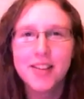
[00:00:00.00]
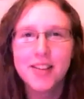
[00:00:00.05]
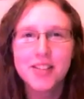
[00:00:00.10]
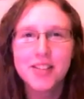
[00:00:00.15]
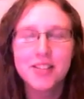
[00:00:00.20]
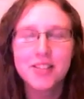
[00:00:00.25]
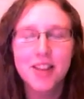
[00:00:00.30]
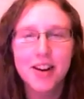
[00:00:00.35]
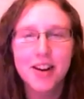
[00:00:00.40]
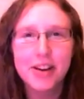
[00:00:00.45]

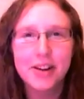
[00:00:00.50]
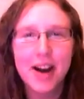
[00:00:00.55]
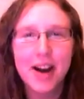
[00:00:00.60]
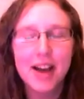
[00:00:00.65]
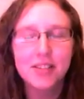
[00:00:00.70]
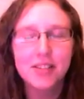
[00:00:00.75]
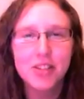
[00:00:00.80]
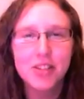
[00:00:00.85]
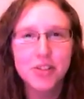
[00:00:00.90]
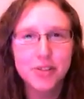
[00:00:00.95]
So,
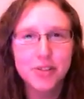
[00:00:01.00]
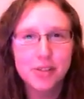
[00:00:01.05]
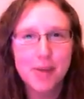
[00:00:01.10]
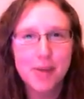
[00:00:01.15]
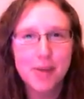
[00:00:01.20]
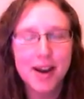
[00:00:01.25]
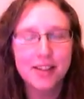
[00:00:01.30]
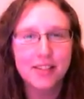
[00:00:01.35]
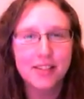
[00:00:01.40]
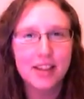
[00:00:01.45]
having talked
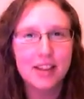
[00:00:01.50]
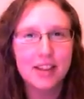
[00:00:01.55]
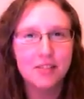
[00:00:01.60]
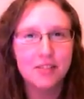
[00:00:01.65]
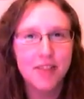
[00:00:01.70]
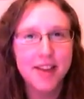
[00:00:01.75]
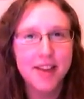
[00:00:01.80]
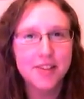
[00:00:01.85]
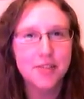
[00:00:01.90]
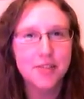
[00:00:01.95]
about the
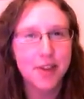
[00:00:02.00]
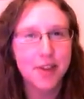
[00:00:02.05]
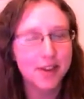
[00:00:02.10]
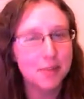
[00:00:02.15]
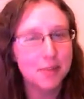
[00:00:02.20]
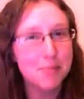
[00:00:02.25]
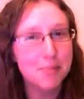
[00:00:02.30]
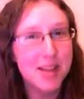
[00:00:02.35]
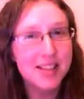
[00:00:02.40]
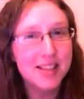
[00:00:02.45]
very,
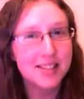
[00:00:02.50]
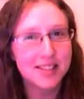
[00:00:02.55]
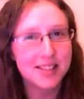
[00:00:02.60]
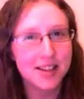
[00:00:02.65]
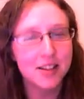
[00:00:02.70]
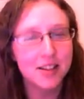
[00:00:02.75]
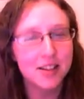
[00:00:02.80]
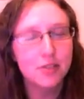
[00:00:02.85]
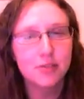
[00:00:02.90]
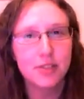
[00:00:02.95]
very big
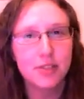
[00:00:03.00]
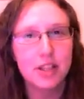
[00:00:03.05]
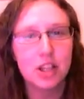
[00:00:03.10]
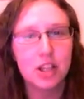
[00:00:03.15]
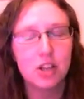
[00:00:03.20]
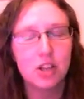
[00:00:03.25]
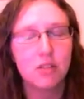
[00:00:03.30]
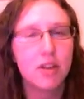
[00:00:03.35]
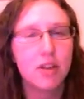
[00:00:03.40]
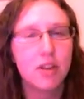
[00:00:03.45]
stuff in the
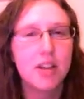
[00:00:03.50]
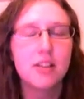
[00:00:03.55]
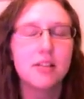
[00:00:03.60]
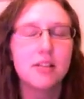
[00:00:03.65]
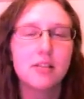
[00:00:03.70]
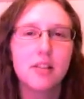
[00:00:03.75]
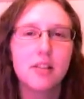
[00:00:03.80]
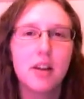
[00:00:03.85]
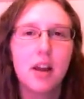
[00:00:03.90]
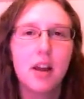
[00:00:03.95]

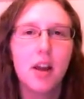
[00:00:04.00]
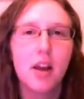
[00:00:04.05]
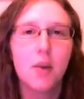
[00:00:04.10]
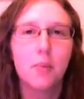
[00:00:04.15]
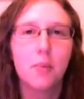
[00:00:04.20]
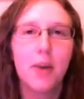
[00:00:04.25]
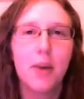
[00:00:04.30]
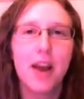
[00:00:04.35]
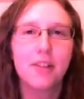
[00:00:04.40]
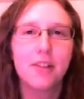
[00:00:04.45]
universe,
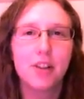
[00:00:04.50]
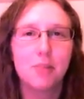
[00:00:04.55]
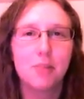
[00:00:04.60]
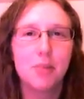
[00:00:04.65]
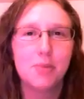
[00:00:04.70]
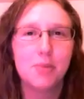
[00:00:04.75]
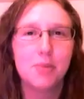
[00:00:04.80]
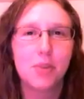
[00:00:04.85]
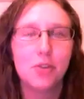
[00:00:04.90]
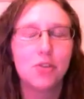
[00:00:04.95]
we're now going to
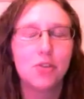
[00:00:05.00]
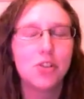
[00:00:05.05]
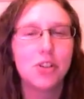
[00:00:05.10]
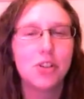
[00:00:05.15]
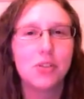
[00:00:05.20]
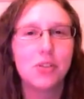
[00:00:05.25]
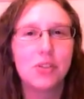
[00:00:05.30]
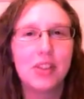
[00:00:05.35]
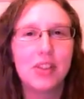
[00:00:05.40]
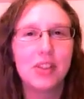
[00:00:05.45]
move on
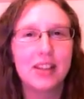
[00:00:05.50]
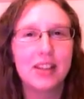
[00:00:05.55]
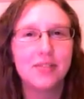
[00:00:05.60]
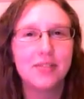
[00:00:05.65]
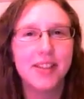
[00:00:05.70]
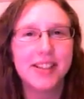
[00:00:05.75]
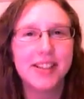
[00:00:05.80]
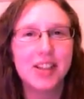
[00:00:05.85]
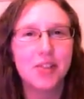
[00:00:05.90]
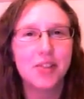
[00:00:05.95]
to the
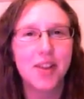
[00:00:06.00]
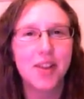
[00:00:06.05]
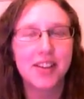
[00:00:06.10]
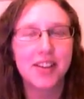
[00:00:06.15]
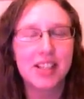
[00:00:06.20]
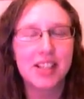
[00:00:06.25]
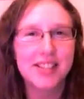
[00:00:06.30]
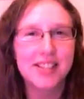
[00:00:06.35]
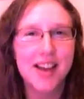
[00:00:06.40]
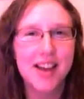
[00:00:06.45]
very,
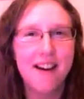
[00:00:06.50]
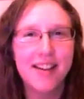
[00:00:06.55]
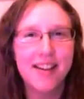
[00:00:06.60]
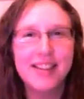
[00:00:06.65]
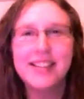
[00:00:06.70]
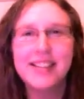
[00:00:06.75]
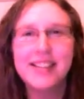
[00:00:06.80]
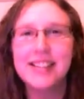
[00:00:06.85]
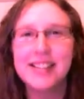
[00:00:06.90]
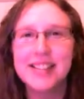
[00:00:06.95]
very
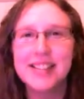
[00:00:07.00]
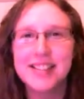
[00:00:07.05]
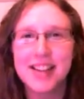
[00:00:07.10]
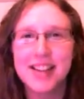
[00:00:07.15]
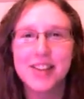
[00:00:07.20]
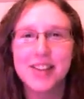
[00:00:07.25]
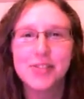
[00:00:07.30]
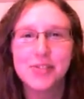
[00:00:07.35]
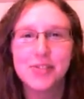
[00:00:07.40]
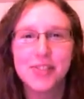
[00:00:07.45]
tiny
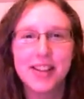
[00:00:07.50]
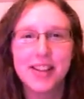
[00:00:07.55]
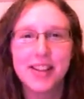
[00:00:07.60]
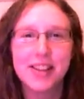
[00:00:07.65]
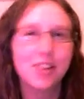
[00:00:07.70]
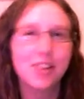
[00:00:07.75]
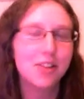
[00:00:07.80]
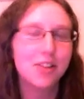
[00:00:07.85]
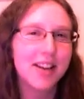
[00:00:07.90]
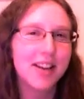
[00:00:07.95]
stuff in
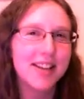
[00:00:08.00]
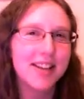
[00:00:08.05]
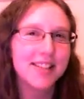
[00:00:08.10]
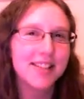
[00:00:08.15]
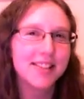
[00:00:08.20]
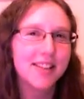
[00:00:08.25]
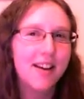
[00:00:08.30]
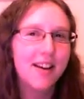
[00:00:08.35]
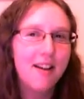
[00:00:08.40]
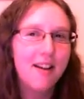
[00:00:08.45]
the
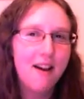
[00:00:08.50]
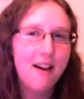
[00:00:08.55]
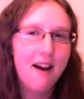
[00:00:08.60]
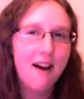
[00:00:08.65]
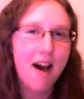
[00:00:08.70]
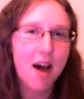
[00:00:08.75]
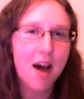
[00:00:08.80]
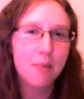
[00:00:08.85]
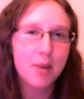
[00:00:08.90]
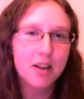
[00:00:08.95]
universe.
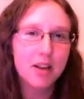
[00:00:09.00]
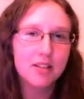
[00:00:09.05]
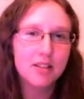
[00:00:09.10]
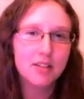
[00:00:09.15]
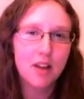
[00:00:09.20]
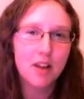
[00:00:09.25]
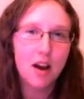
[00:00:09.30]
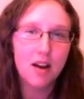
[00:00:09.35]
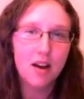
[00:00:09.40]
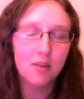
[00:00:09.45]
And we're going to
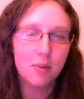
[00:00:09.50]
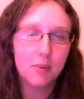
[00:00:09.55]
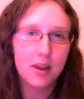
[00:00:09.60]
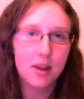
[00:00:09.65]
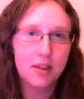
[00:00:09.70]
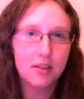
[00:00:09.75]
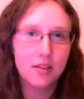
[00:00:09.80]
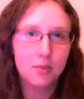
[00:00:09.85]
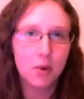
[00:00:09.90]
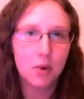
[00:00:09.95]
start
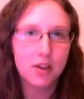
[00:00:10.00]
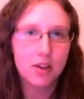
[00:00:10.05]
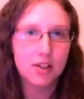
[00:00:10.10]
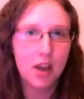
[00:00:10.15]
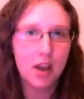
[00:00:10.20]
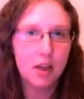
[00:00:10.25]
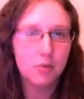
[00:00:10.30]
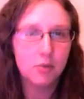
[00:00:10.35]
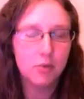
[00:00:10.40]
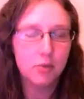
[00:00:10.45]
with what is
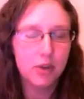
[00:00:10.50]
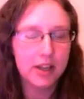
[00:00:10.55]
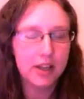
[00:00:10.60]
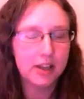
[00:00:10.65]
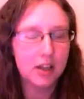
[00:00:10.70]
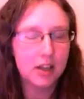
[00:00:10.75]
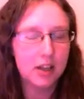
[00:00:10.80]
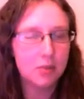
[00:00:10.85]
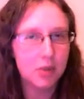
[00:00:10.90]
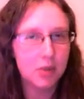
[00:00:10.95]
hopefully
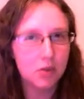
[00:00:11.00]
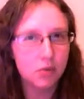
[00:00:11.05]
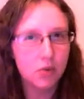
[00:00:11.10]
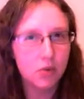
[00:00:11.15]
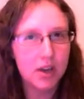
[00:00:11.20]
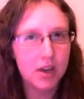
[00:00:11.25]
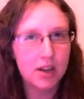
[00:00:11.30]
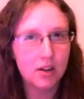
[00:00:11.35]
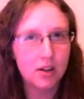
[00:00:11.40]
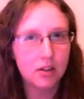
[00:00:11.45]
going to be a
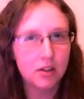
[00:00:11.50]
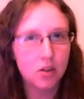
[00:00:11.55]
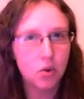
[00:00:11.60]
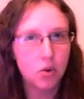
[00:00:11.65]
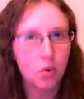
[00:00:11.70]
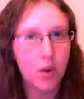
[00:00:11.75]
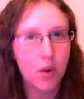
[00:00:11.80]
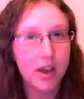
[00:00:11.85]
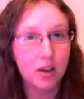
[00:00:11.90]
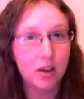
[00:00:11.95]
real
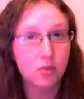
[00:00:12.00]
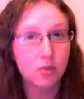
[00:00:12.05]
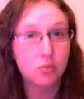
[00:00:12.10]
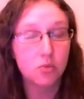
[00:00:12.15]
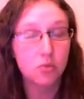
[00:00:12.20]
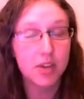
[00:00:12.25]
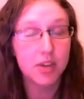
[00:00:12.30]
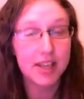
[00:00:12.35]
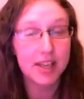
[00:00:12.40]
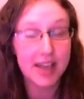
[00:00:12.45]
quick
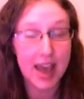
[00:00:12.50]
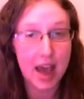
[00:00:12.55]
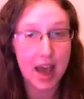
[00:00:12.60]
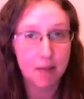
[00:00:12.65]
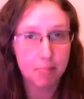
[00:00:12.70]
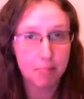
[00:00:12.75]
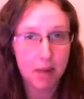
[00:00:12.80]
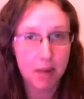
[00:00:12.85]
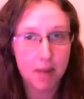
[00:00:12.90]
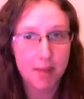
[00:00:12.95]

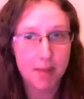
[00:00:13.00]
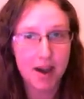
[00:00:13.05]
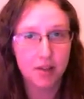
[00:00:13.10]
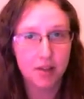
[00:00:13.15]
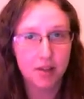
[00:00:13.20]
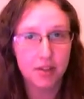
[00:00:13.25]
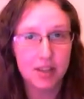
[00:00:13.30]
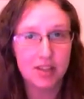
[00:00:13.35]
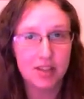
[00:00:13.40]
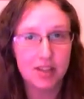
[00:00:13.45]
recap
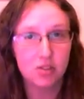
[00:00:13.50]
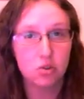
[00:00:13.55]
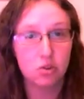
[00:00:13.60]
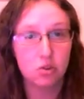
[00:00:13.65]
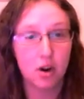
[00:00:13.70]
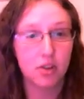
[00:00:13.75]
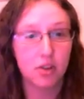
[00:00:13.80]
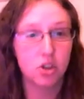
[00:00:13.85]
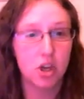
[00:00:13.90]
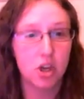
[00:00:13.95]
about the
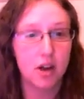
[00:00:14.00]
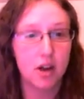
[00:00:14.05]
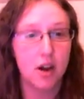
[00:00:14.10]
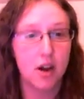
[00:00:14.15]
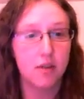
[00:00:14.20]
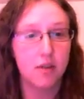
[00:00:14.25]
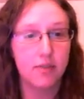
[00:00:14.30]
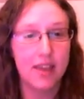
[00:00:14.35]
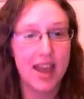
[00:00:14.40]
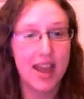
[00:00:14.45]
structure
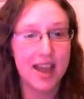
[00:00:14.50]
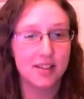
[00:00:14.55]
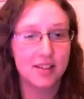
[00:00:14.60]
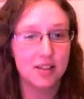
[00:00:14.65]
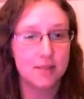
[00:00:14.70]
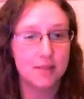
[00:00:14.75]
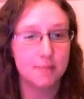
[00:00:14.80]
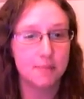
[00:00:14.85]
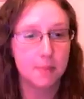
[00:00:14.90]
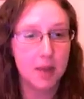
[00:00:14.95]
of the
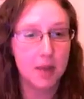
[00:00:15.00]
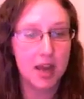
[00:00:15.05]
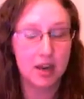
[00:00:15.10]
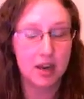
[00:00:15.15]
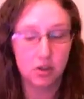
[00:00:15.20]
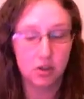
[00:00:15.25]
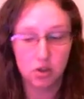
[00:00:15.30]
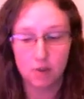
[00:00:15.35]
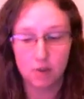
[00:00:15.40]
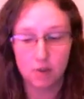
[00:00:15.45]
atom
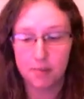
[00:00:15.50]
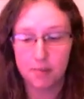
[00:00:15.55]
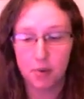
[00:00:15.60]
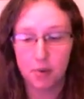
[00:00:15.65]
and atomic